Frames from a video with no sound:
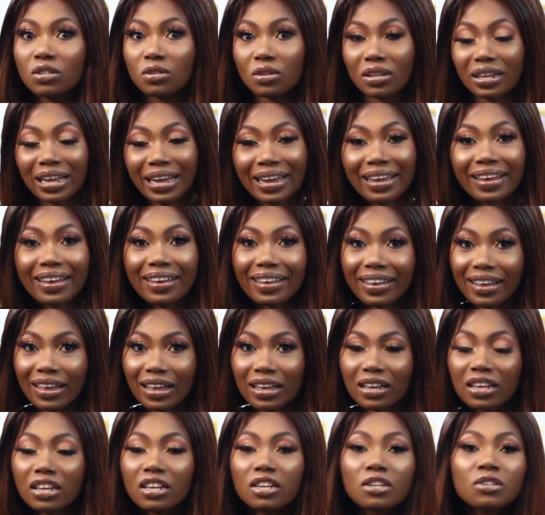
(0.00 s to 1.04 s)
to like
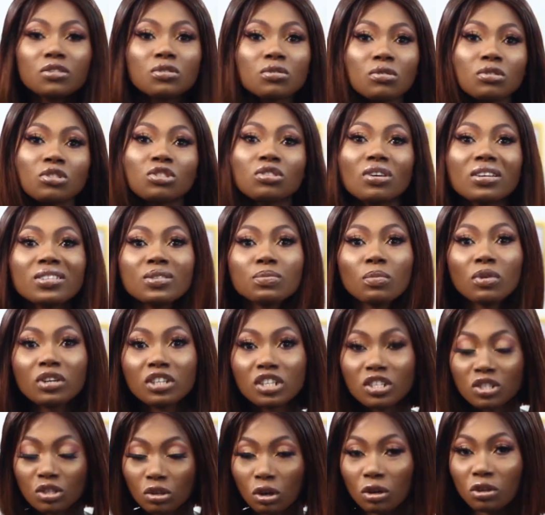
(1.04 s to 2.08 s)
here. So just
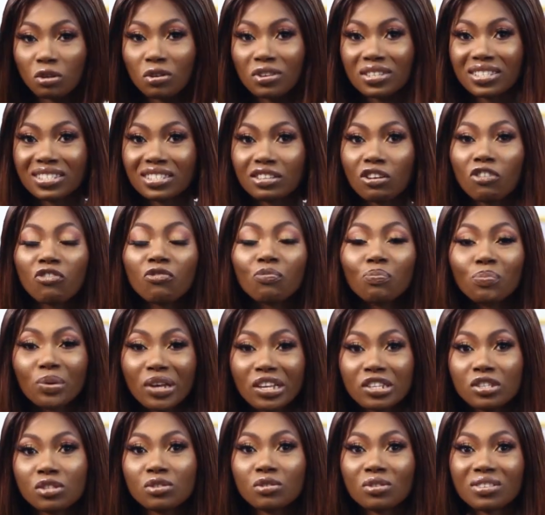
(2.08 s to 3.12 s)
monitor yourself,
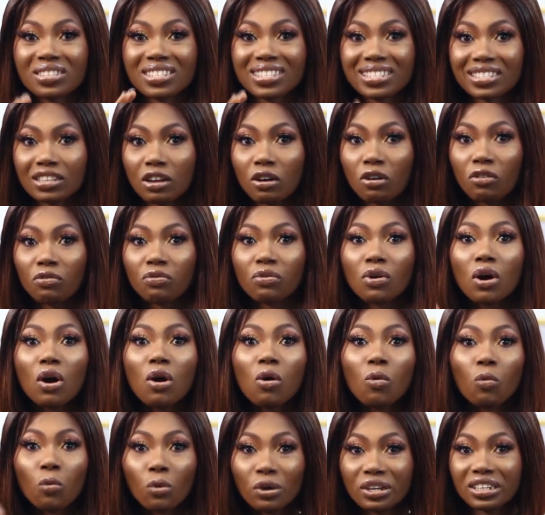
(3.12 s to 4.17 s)
pace yourself
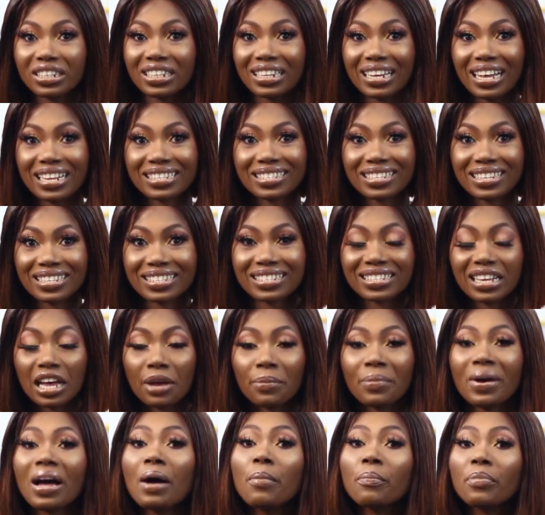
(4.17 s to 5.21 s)
one day at a
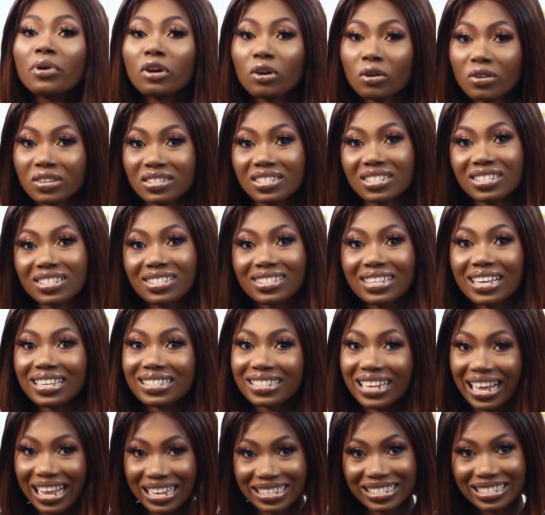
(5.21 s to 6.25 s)
time, and be
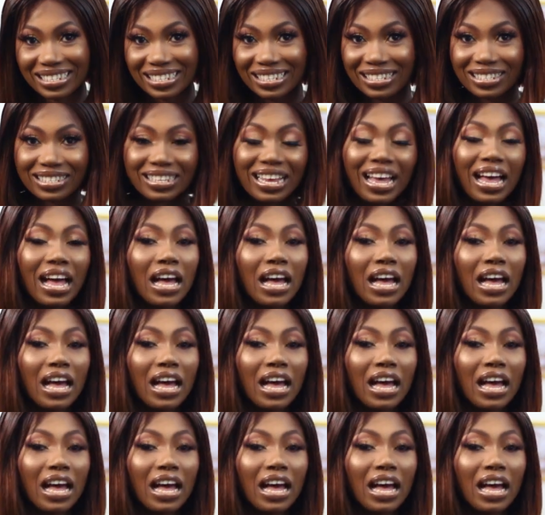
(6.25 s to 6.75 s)
consistent at it.